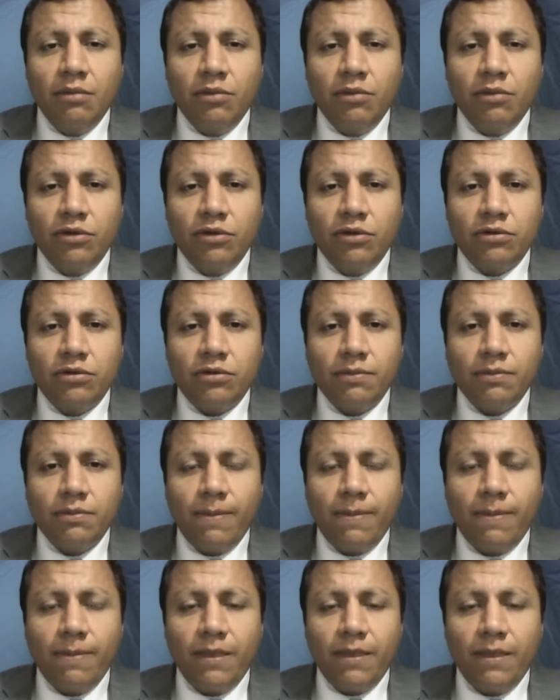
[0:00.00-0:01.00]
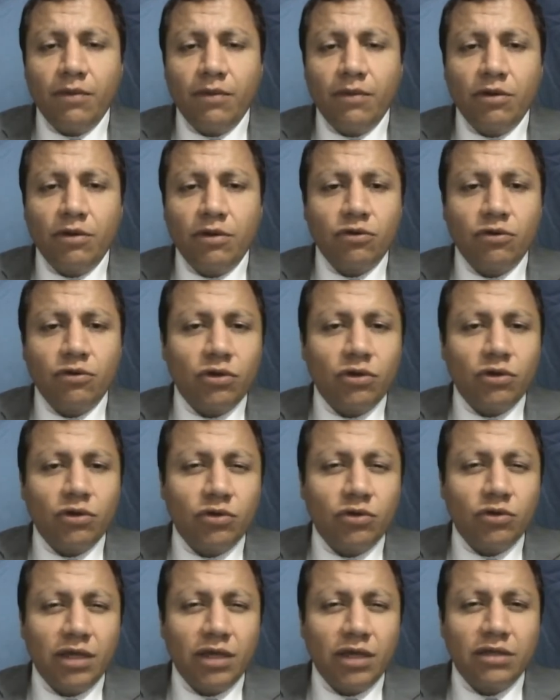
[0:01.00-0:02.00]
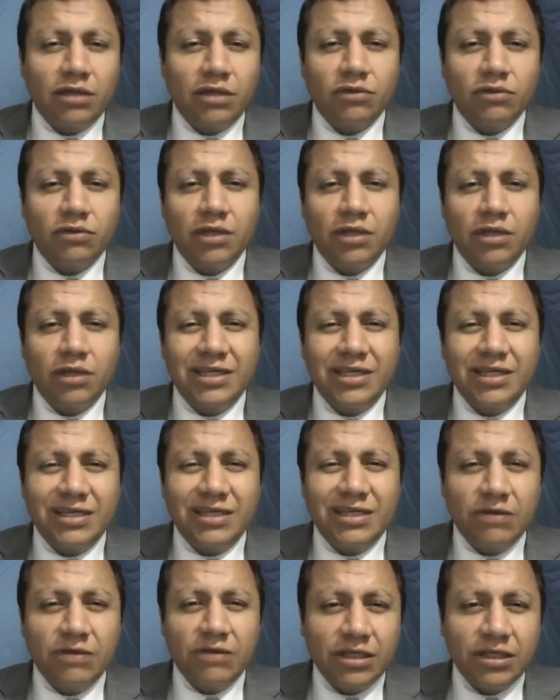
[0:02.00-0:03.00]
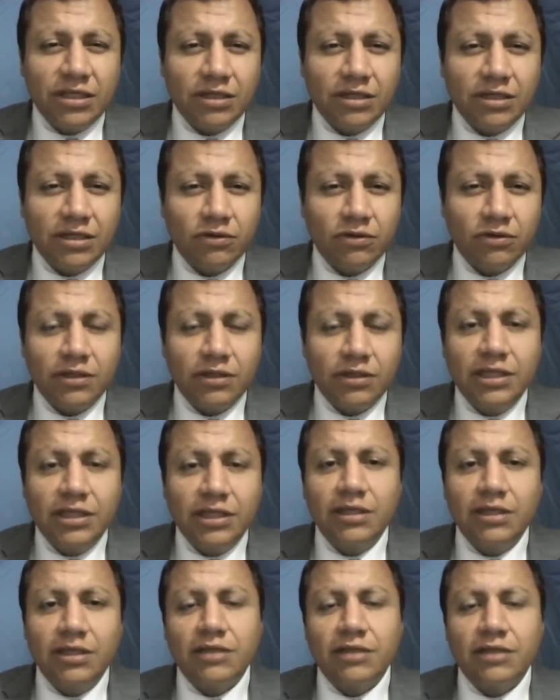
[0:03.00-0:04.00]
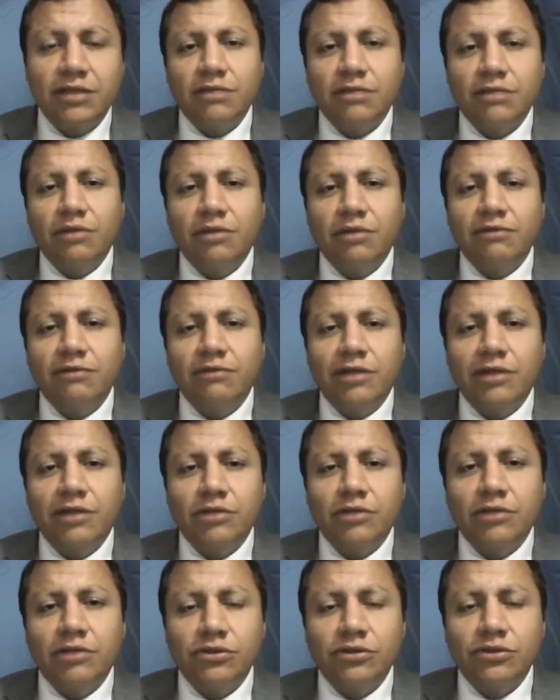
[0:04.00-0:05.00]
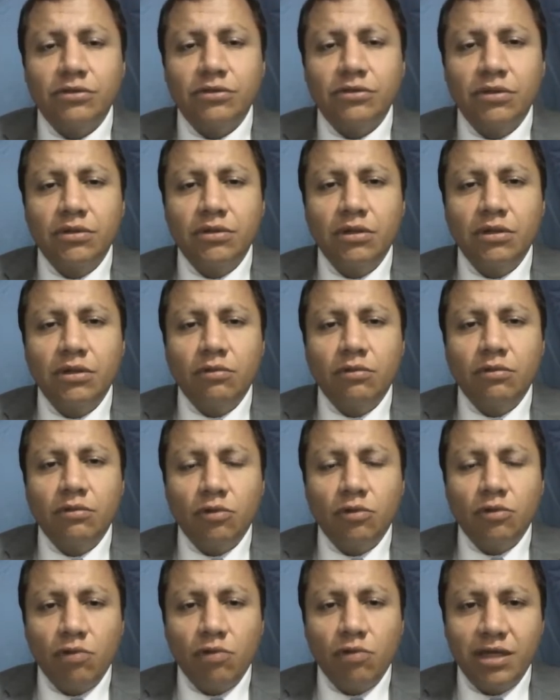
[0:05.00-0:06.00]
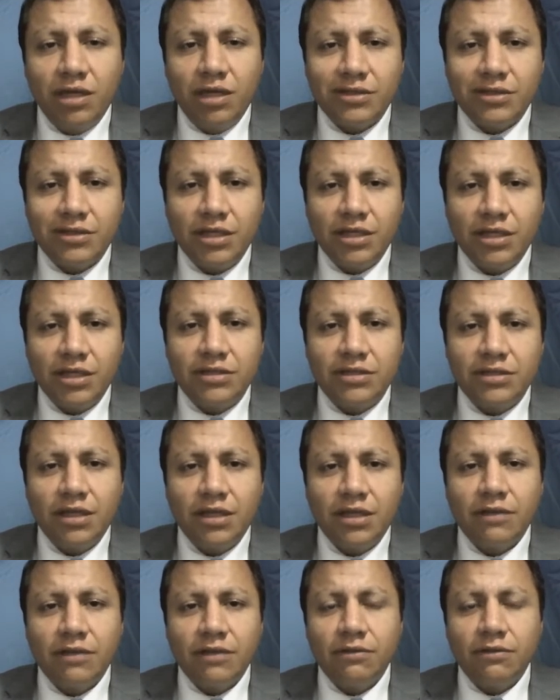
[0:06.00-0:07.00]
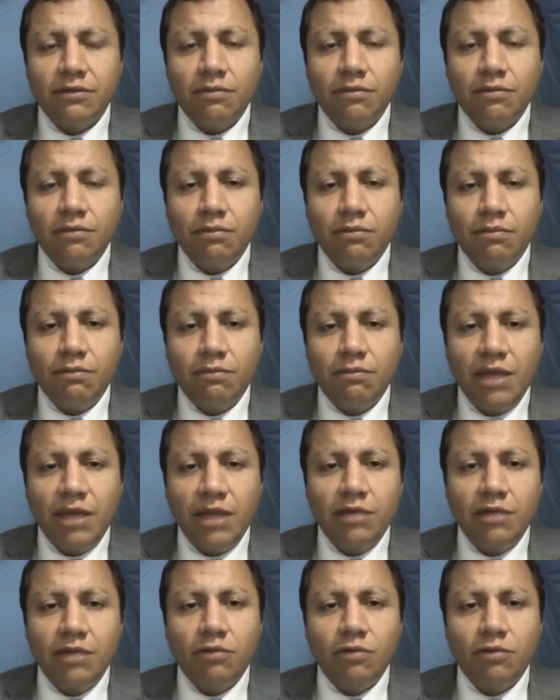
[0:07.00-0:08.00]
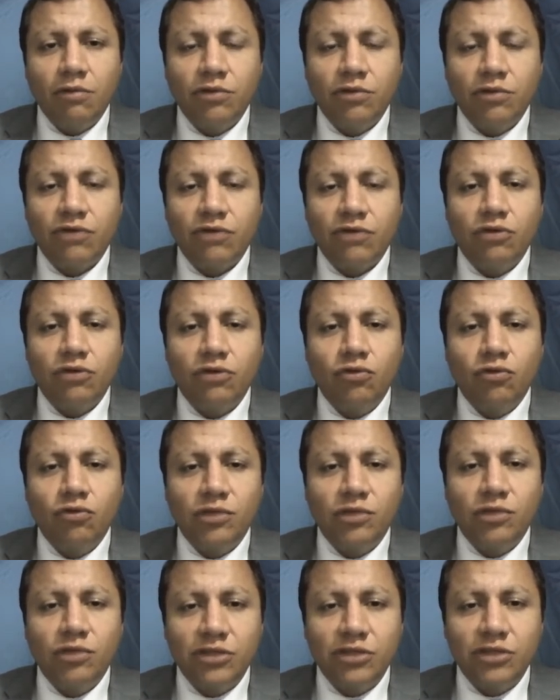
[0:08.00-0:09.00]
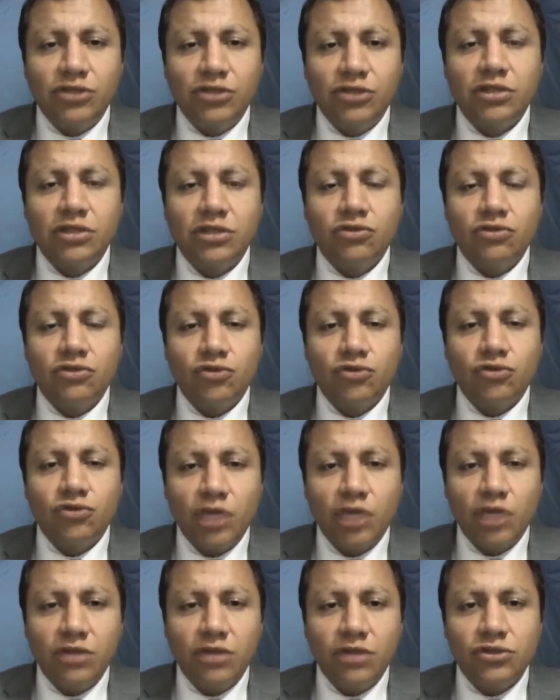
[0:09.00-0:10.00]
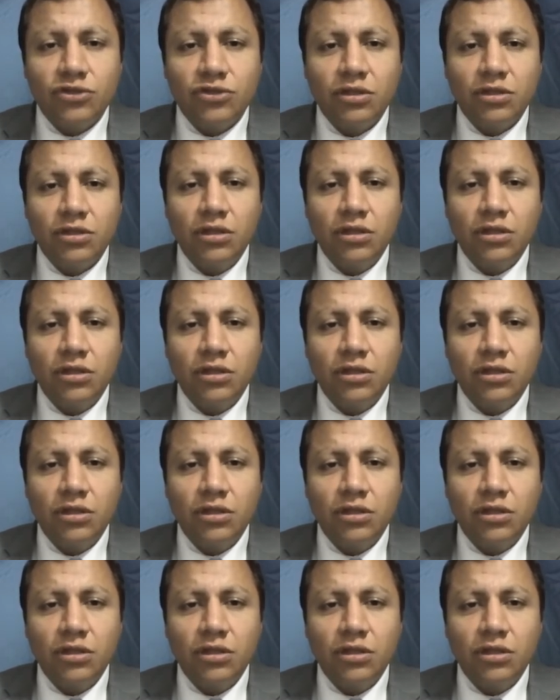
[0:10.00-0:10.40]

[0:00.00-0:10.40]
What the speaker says: But we are not going to get into the nitty-gritty or the details about evaluation. But what we can say is that mainly what we try to do with teaching is to change